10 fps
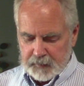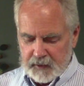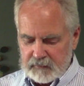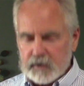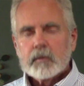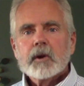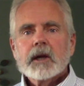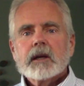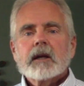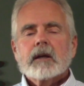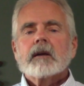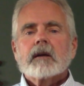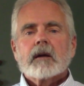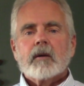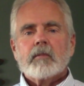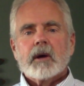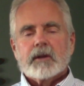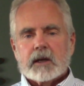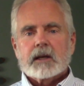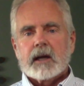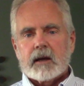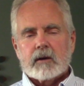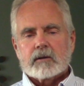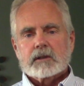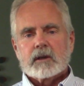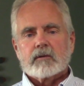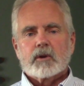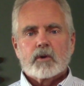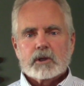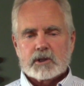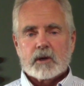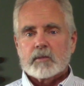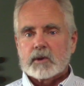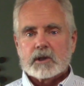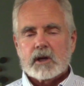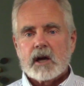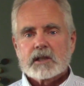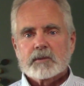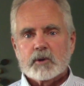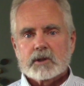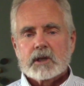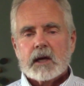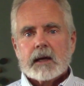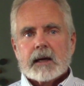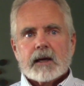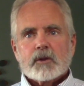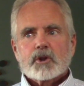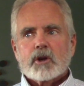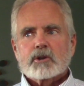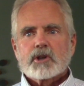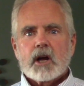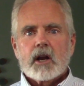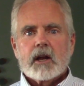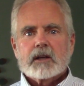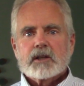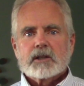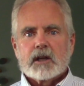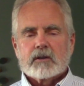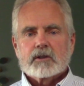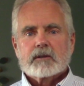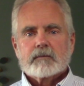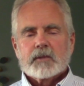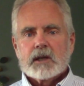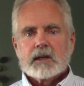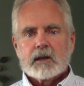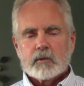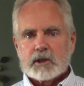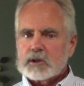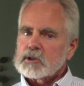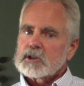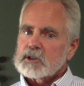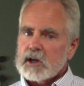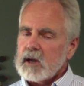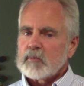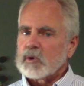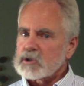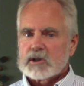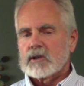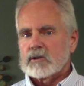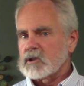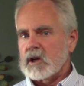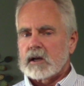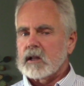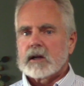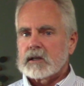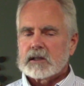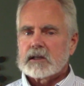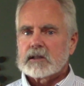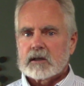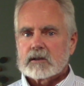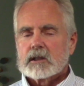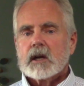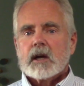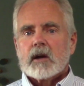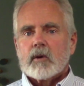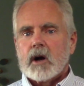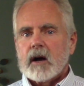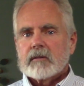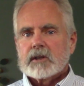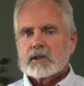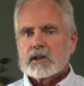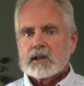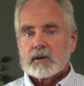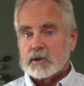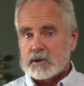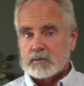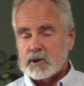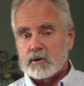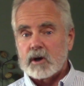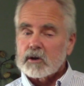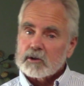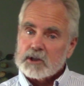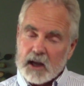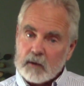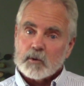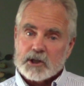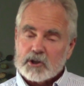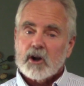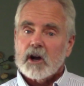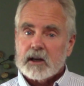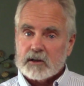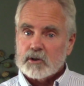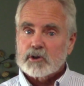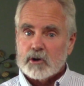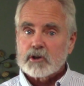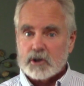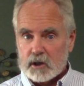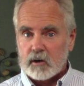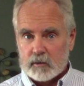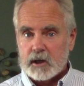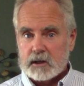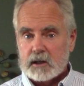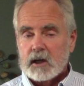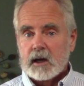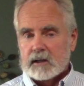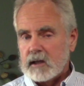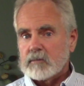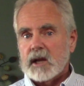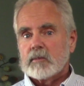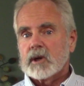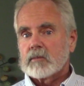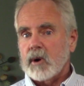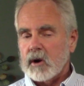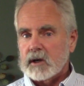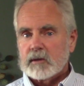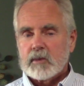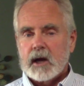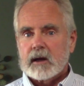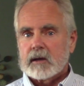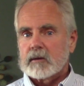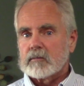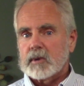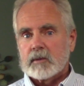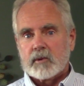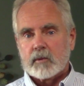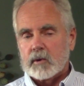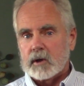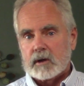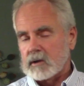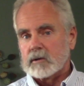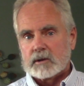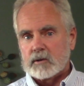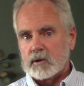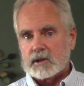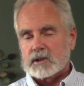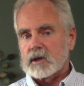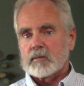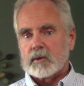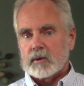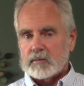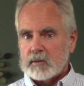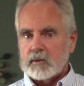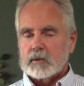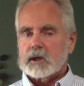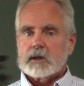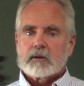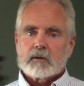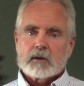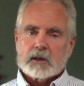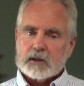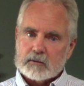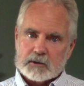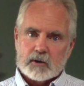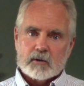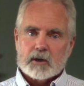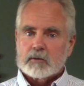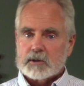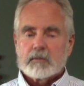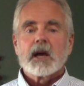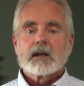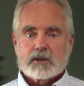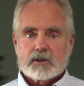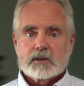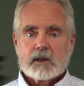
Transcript: if you read about the account of the Lord's Supper in the Gospels, there's not a lot of details. He did it with his disciples, and then there's not a lot of details. Well, obviously, there were some struggles, and we saw it in the church at Corinth. They'd made a big party about it, and people were doing the Lord's Supper, and people were getting drunk, and it was a mess.